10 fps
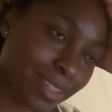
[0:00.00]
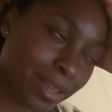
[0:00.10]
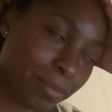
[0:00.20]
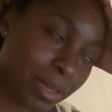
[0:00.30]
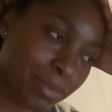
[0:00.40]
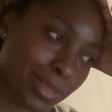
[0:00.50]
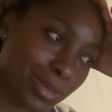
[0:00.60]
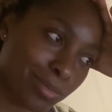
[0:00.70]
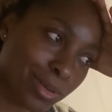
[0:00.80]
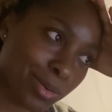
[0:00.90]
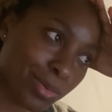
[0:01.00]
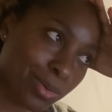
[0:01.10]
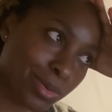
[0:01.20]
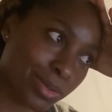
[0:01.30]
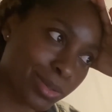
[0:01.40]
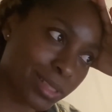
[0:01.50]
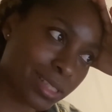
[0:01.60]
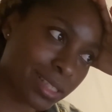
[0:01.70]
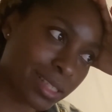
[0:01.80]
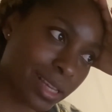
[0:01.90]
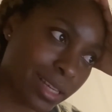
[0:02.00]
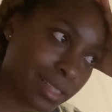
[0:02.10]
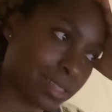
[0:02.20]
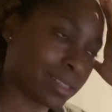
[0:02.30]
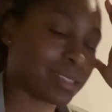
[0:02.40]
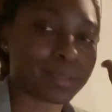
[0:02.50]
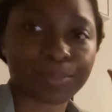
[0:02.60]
maybe tomorrow or next.